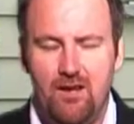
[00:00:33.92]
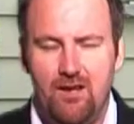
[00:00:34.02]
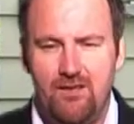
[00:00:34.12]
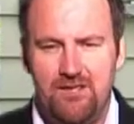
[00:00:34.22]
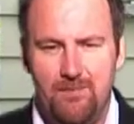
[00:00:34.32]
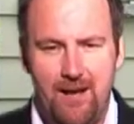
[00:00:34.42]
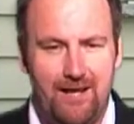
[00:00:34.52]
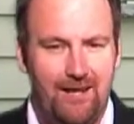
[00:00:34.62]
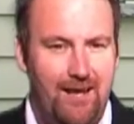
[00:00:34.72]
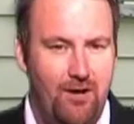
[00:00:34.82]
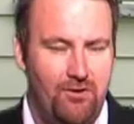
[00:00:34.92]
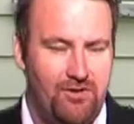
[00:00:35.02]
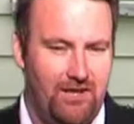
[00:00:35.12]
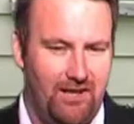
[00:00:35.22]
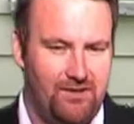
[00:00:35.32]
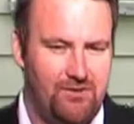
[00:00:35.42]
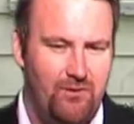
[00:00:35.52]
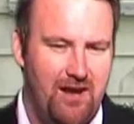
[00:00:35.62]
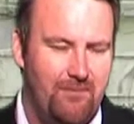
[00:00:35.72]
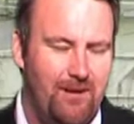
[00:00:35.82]
This market here in New Zealand is
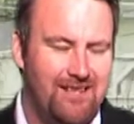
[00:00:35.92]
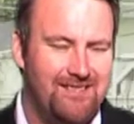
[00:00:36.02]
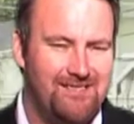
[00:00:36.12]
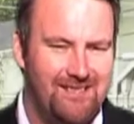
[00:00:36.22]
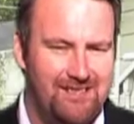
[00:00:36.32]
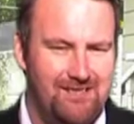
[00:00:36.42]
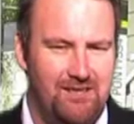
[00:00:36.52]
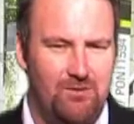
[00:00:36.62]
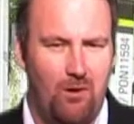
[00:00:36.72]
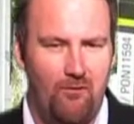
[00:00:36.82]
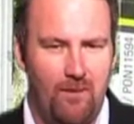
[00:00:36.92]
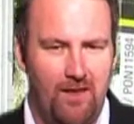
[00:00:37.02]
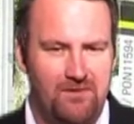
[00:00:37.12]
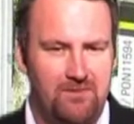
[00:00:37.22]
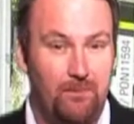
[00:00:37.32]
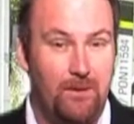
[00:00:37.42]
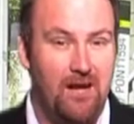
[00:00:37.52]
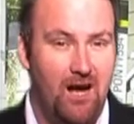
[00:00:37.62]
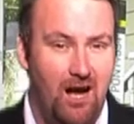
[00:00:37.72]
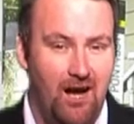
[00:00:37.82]
around about 6 to 12 months
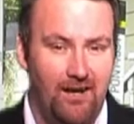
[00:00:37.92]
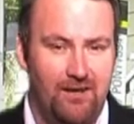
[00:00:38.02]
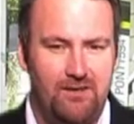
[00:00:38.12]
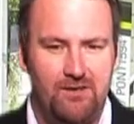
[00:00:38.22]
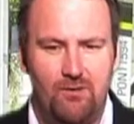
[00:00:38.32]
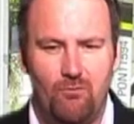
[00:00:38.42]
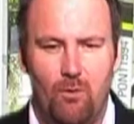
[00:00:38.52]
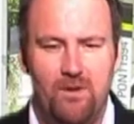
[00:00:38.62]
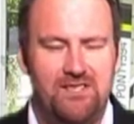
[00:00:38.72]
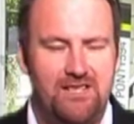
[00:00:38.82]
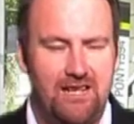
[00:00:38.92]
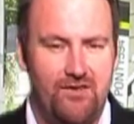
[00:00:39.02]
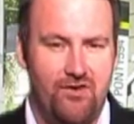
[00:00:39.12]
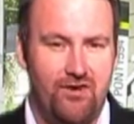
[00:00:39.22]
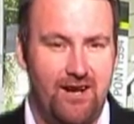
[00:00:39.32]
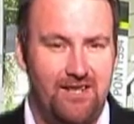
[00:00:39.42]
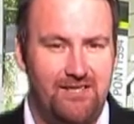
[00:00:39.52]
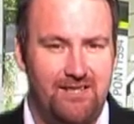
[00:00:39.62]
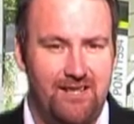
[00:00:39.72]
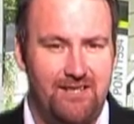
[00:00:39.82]
behind what we're seeing in the United
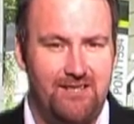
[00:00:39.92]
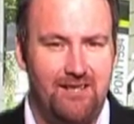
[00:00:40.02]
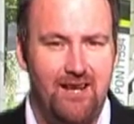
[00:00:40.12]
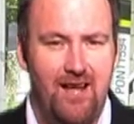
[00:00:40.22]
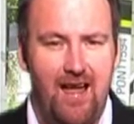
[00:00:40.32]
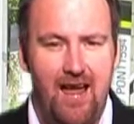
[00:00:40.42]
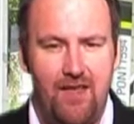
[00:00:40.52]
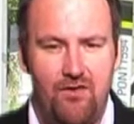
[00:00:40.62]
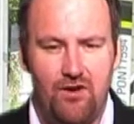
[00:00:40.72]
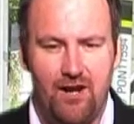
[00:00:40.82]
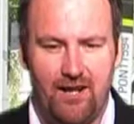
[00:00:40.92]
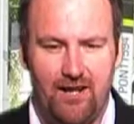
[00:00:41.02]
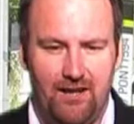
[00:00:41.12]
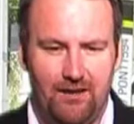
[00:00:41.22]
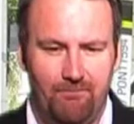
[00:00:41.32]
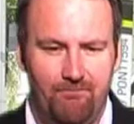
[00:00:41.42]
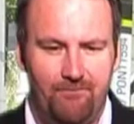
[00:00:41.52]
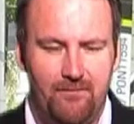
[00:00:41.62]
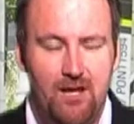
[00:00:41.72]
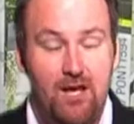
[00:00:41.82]
States and the United Kingdom.
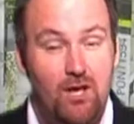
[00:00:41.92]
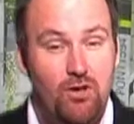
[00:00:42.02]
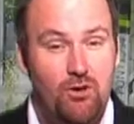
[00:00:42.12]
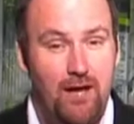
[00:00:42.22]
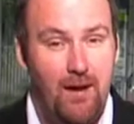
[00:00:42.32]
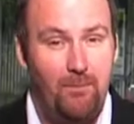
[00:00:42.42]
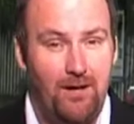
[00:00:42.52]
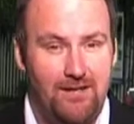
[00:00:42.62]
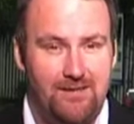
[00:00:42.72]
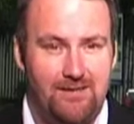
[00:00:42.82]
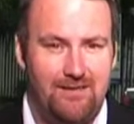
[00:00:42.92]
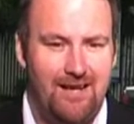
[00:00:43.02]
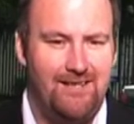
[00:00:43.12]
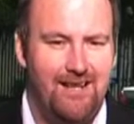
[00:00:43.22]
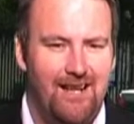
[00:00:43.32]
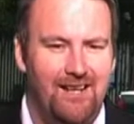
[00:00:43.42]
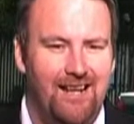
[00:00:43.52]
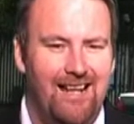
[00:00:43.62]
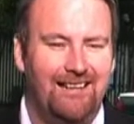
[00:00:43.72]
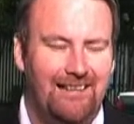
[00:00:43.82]
UK prices are down
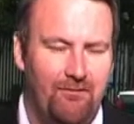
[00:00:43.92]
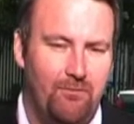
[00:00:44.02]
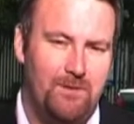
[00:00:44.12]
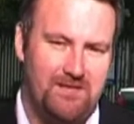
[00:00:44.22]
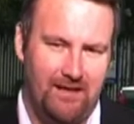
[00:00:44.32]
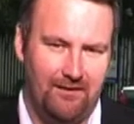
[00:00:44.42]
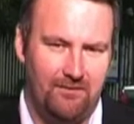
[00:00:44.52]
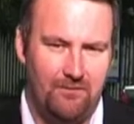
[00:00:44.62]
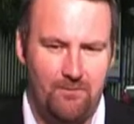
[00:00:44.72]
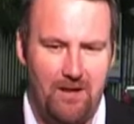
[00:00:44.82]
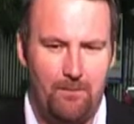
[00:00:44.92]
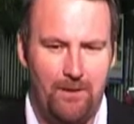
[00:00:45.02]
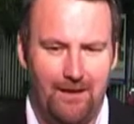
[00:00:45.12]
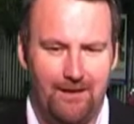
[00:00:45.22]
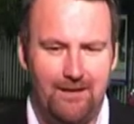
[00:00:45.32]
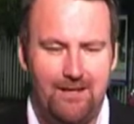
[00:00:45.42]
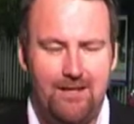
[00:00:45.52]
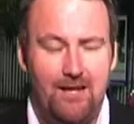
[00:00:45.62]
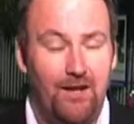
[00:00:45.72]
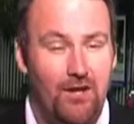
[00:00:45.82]
11% from their peak.
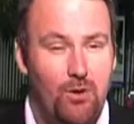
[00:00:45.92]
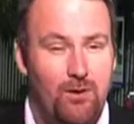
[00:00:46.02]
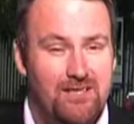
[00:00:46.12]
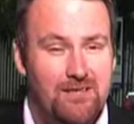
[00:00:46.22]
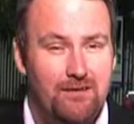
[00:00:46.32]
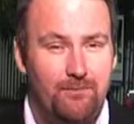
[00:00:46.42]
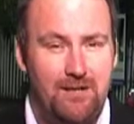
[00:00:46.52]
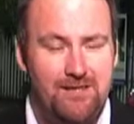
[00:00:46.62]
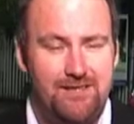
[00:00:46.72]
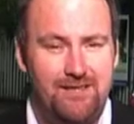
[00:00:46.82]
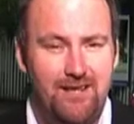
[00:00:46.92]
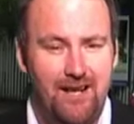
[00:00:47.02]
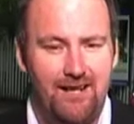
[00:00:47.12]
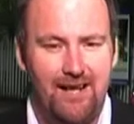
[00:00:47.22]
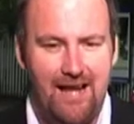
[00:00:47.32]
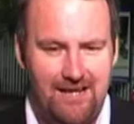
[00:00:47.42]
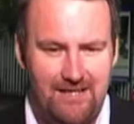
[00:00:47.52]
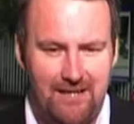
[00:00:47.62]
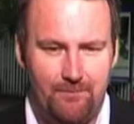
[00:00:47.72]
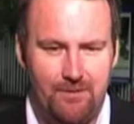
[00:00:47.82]
In the US, prices are down
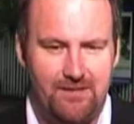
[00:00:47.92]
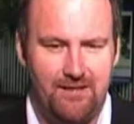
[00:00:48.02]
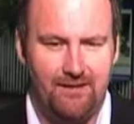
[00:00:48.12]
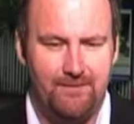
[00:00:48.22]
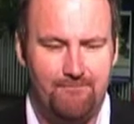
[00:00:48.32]
18%.